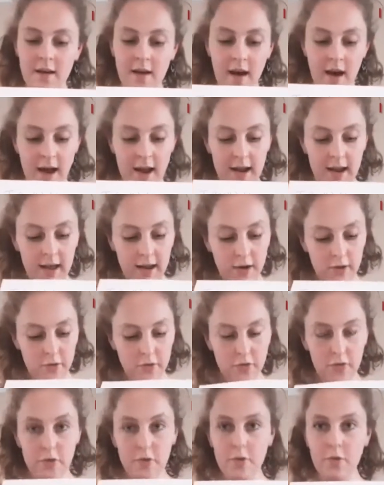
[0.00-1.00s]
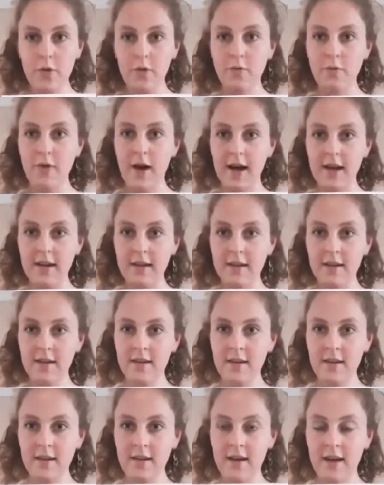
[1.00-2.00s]
I like to run.
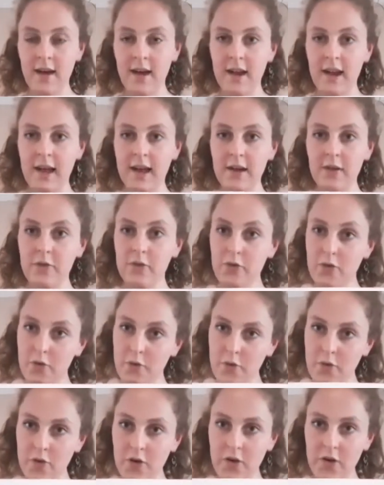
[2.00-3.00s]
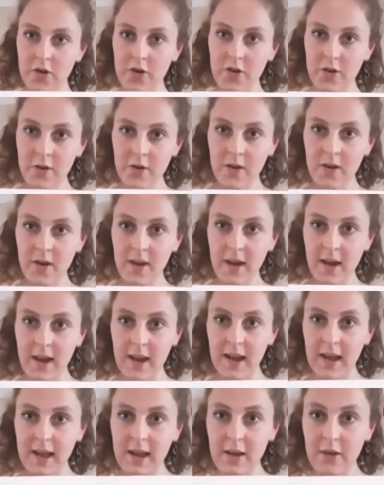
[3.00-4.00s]
I like to cook. I
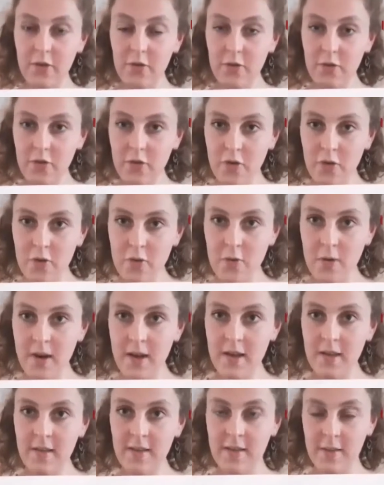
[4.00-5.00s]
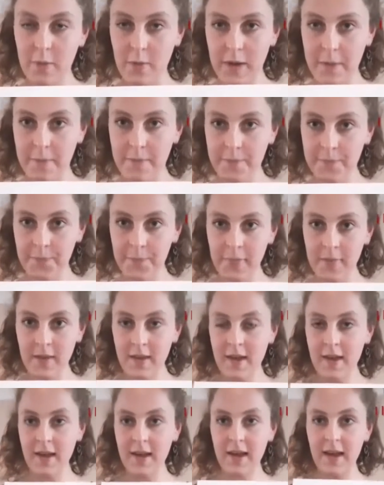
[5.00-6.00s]
like to swim.
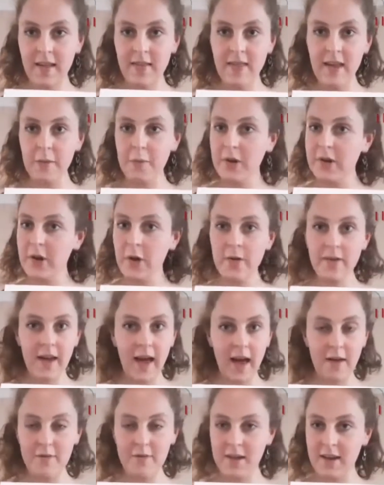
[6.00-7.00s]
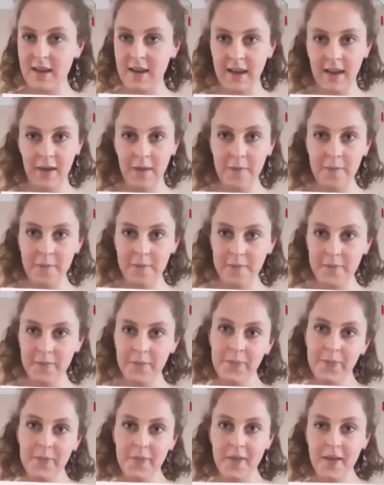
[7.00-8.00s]
And then we don't have an ing.
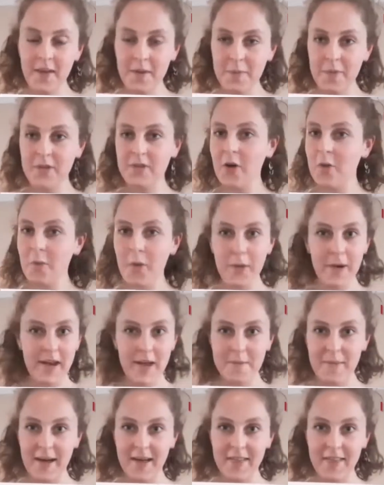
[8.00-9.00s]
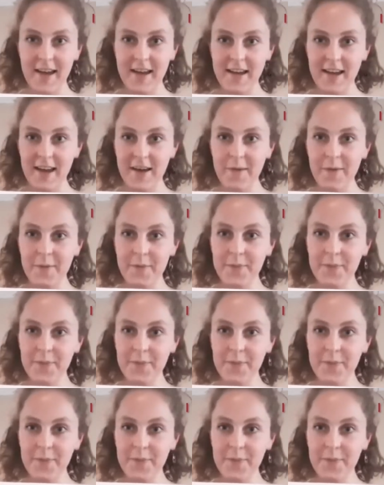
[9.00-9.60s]
But don't worry about that now.